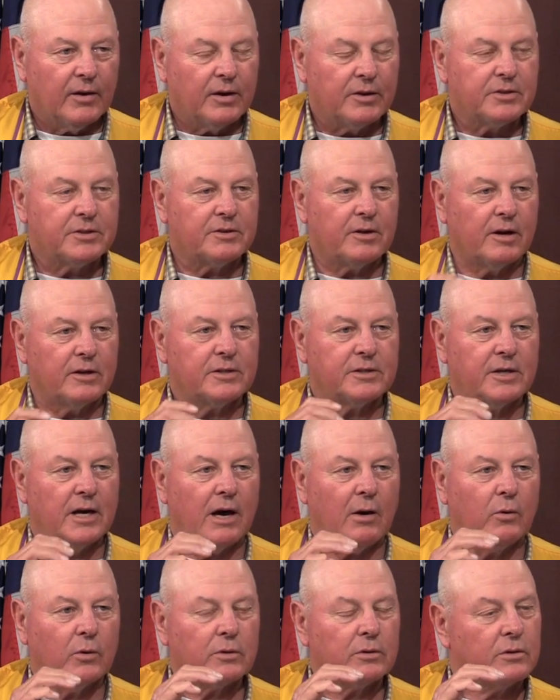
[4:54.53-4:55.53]
It starts
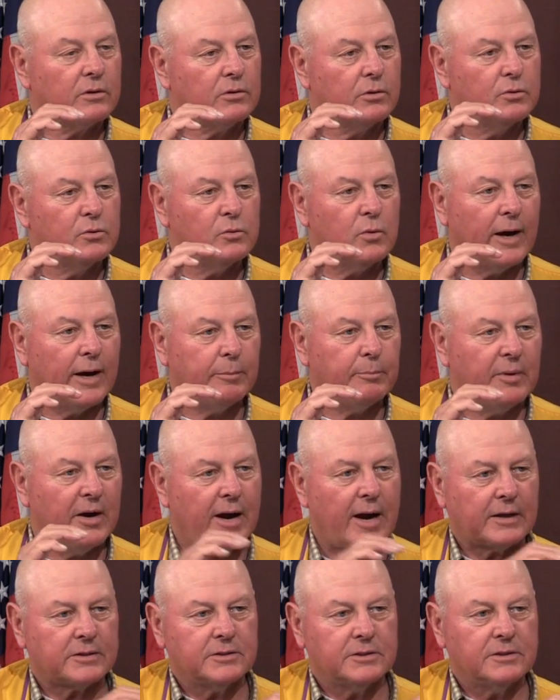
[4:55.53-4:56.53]
out with 2 white
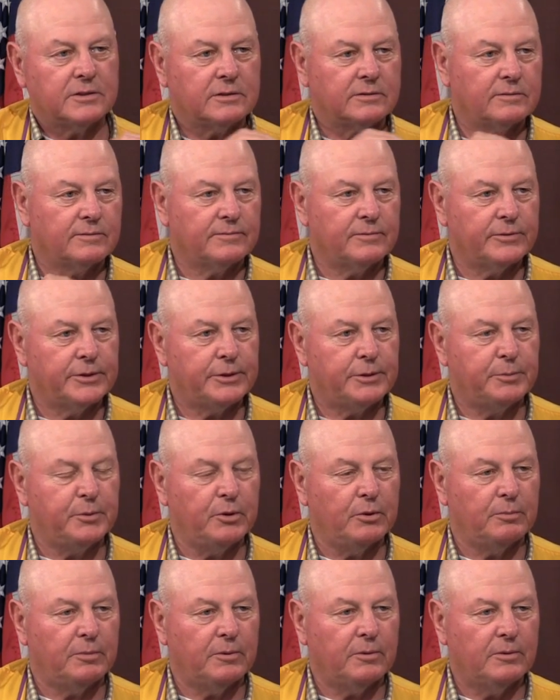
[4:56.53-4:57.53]
boxes for each
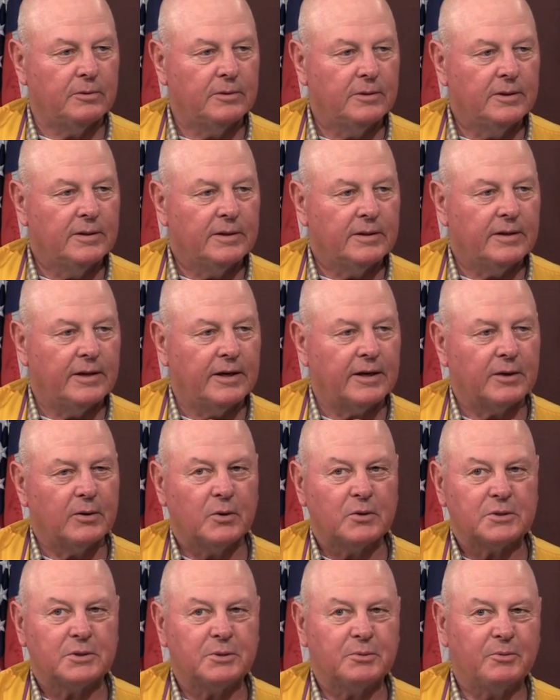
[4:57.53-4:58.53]
pupil. and it
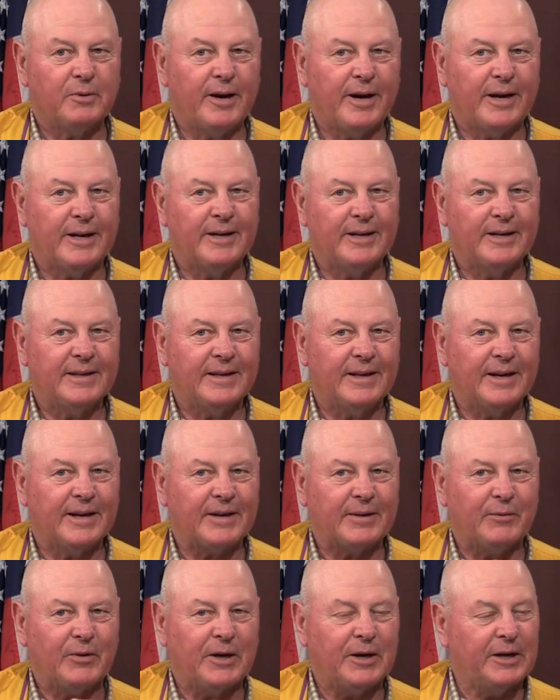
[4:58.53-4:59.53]
goes to red,
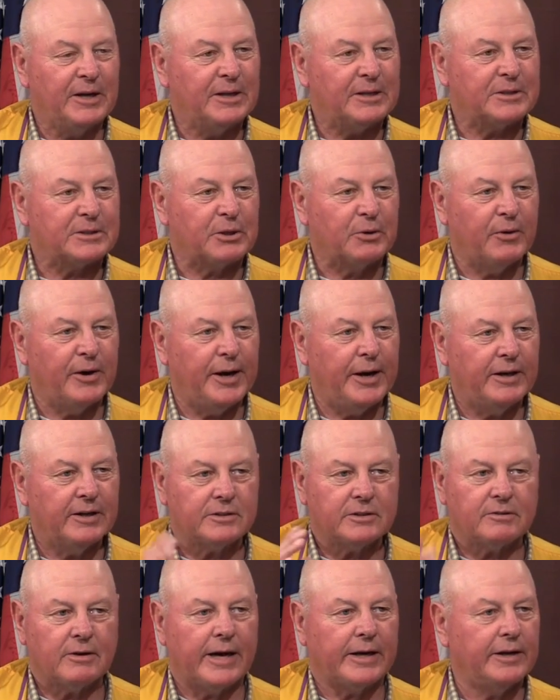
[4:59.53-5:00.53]
and when it hits green,
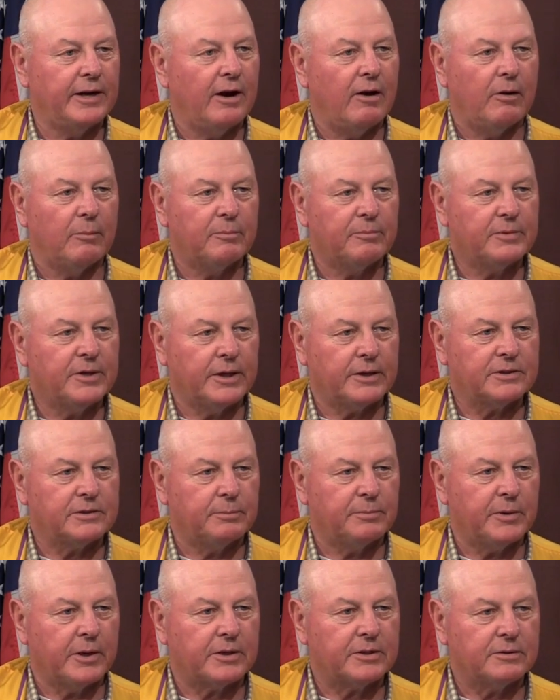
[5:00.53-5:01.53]
it's right now, it takes a
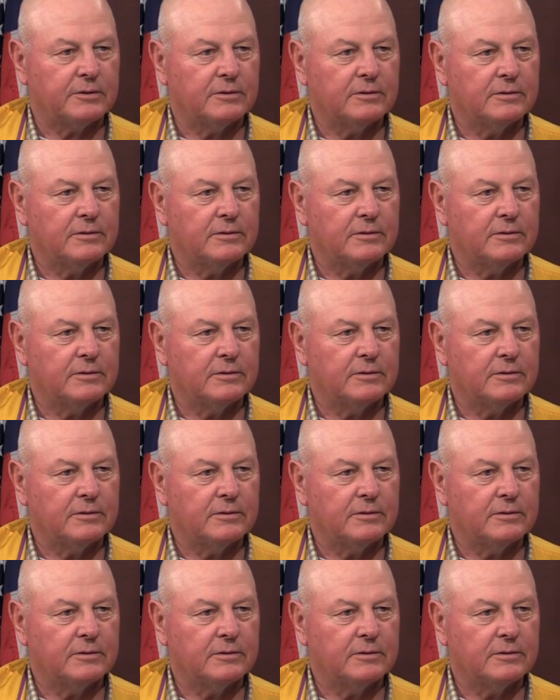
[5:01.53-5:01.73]
picture.